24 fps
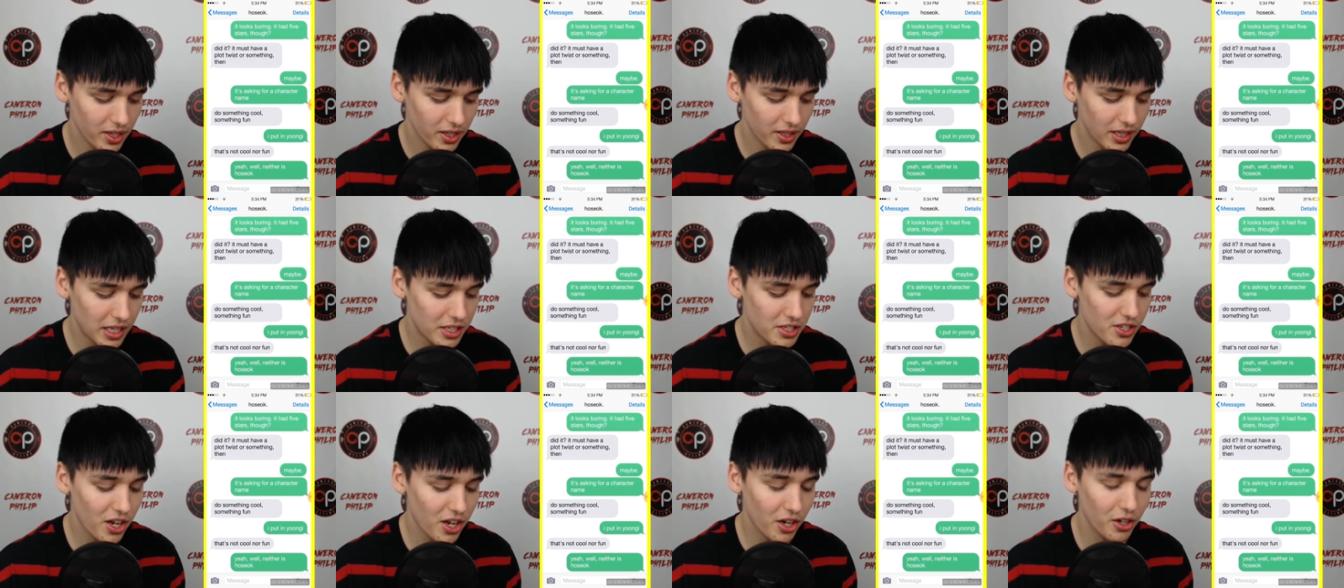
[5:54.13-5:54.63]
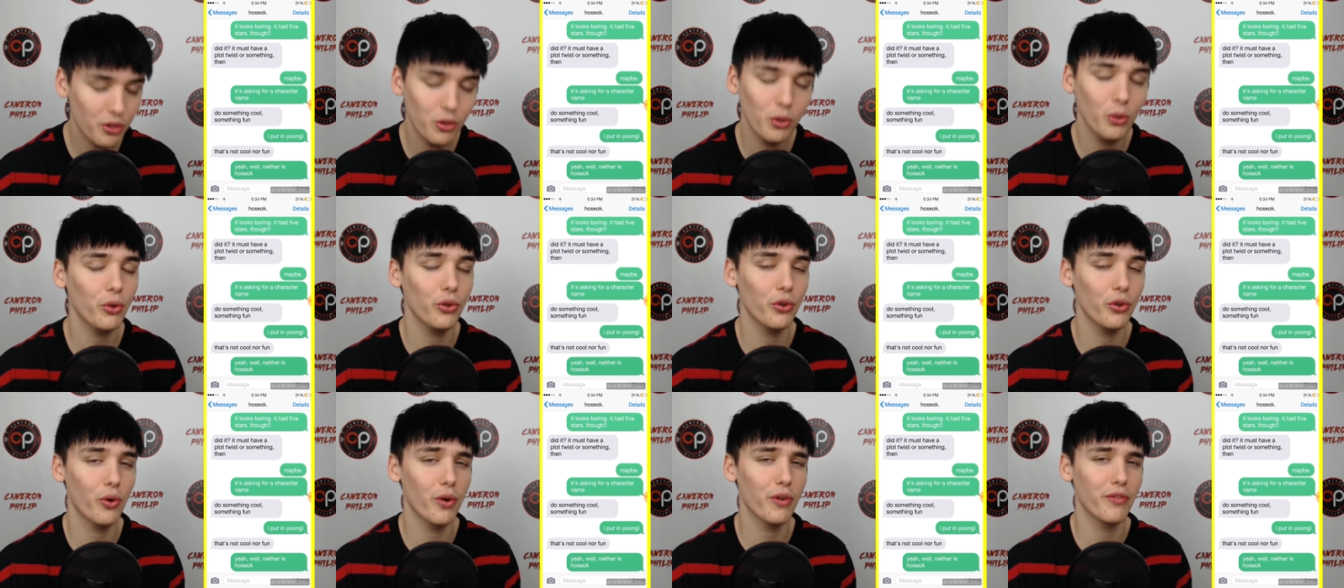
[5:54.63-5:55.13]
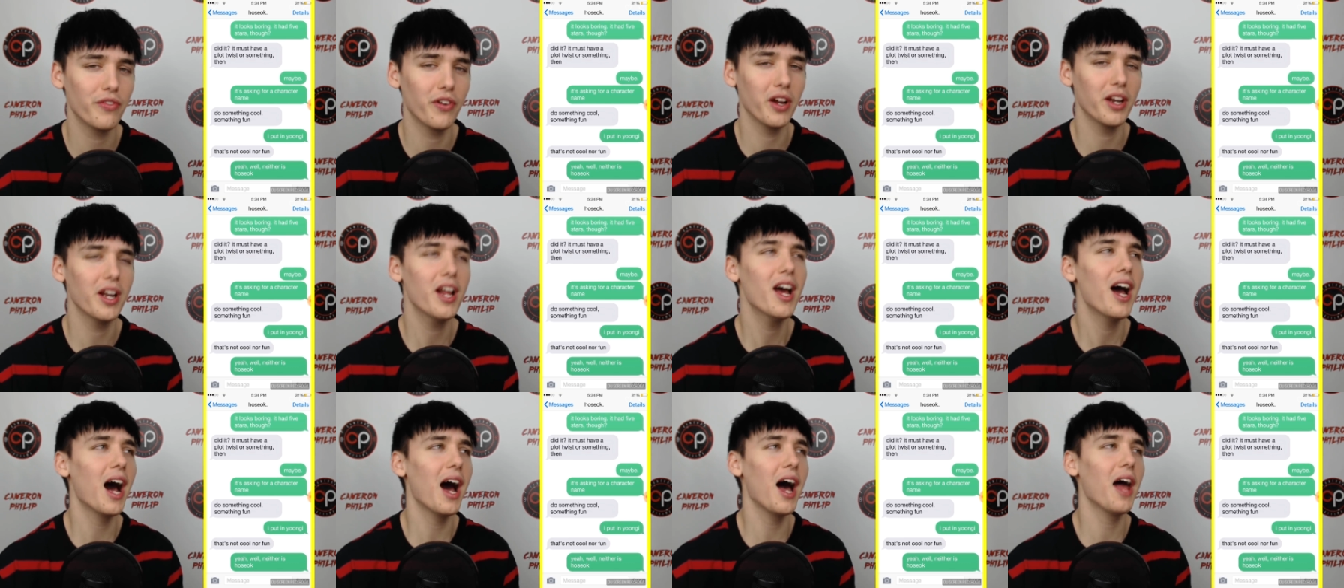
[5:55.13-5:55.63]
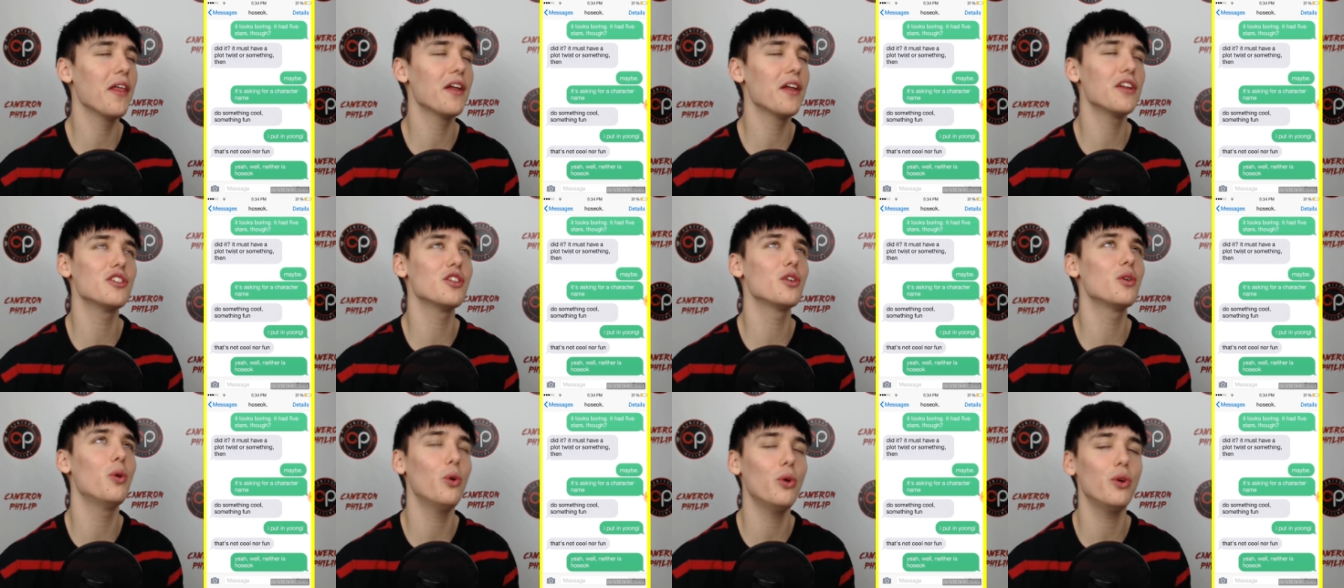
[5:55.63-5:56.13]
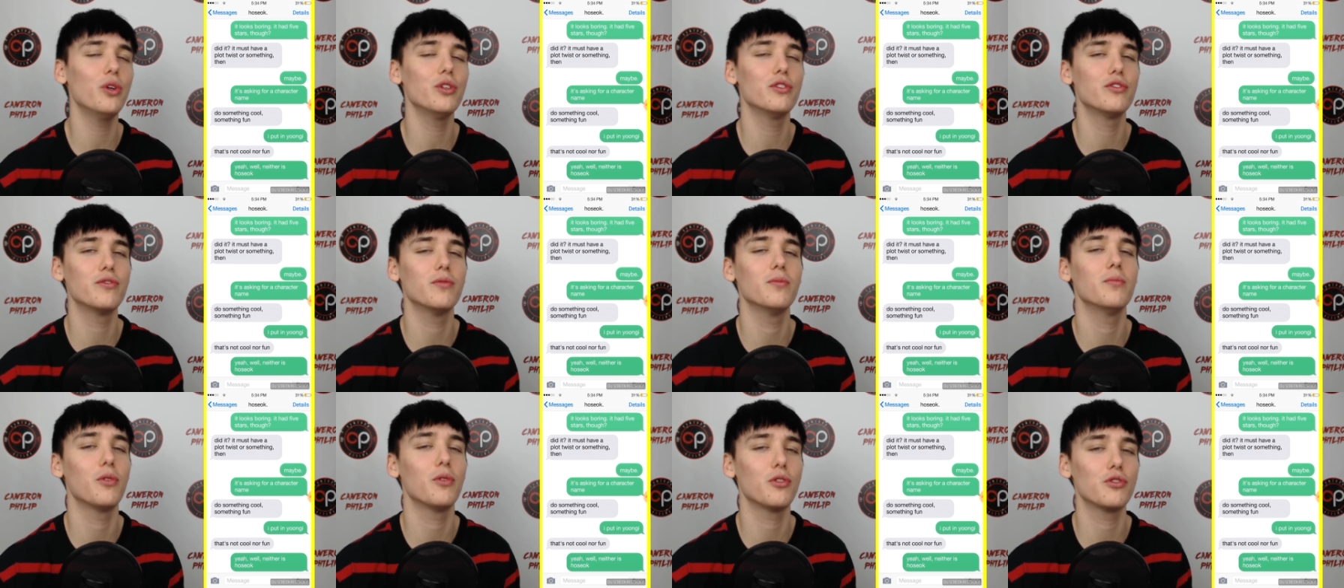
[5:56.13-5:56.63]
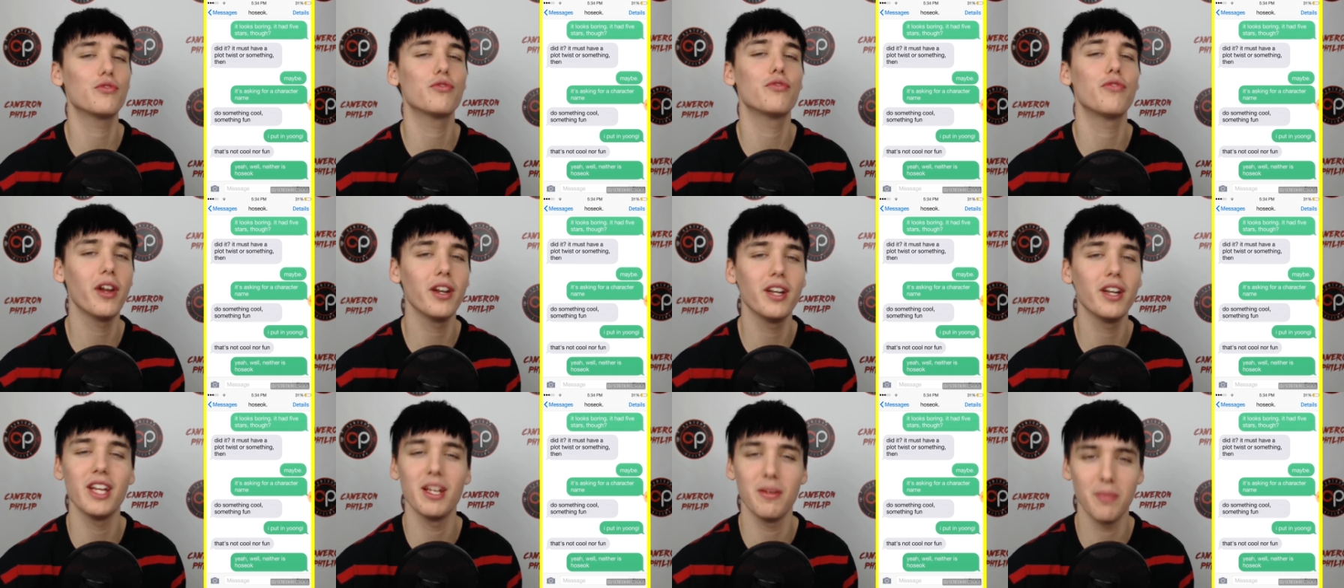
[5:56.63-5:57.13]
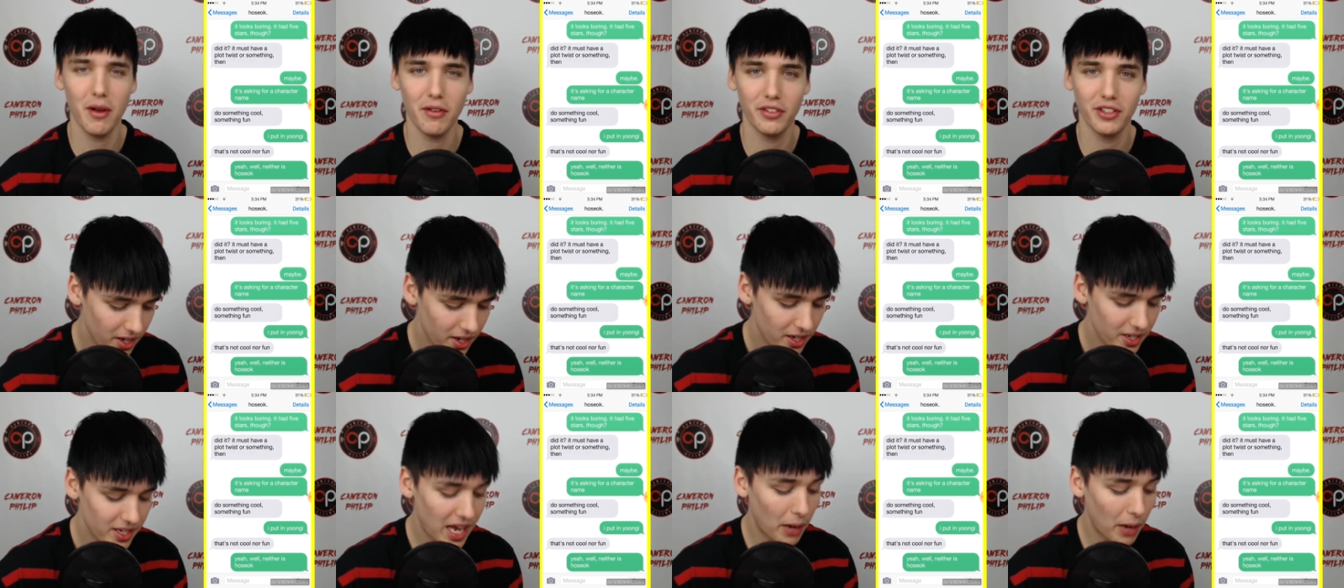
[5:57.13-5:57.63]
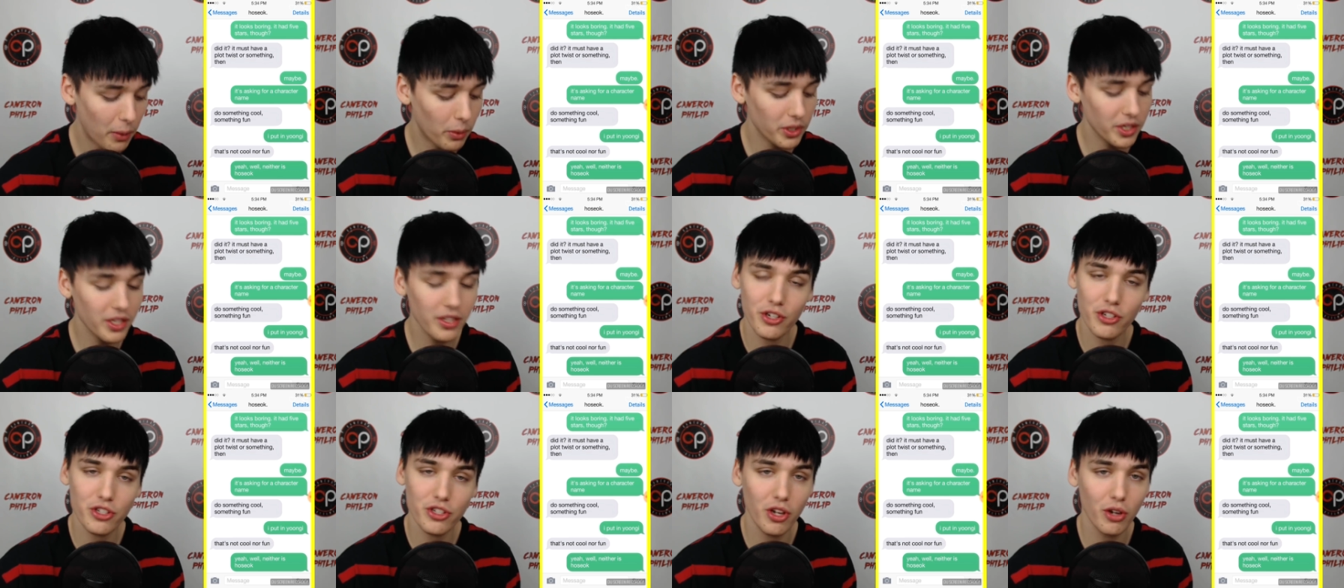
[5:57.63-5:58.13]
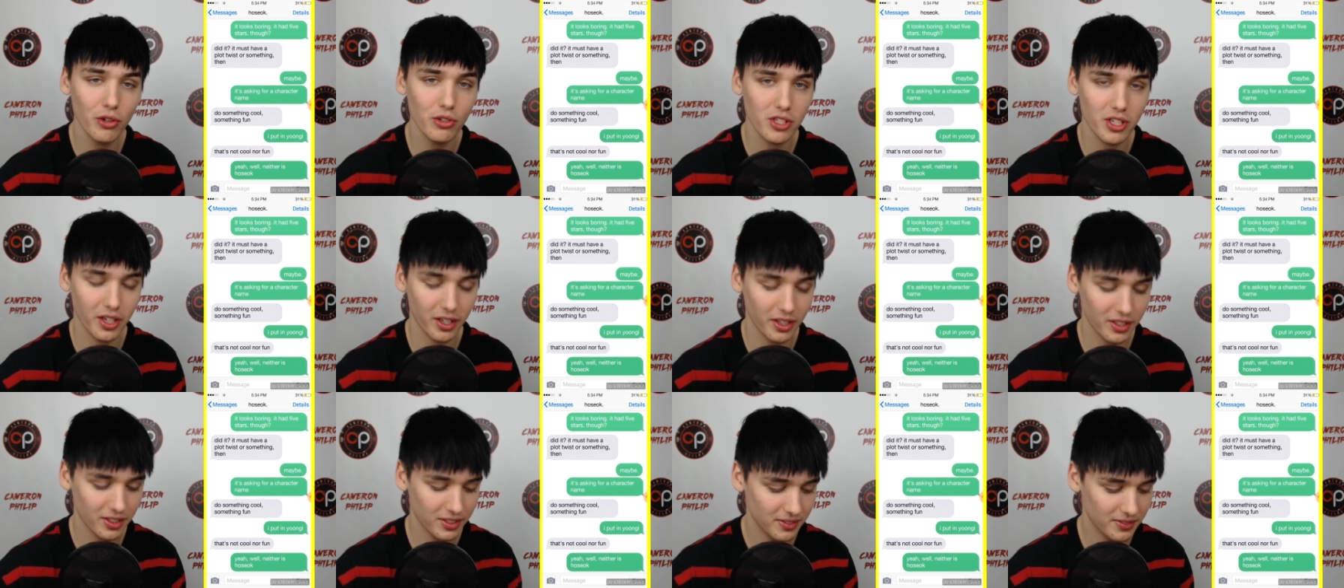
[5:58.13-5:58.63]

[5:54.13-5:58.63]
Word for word: That's not cool nor fun. Ah, uh, that is the coolest, most fun name ever. Yeah, well, neither is Hoseok.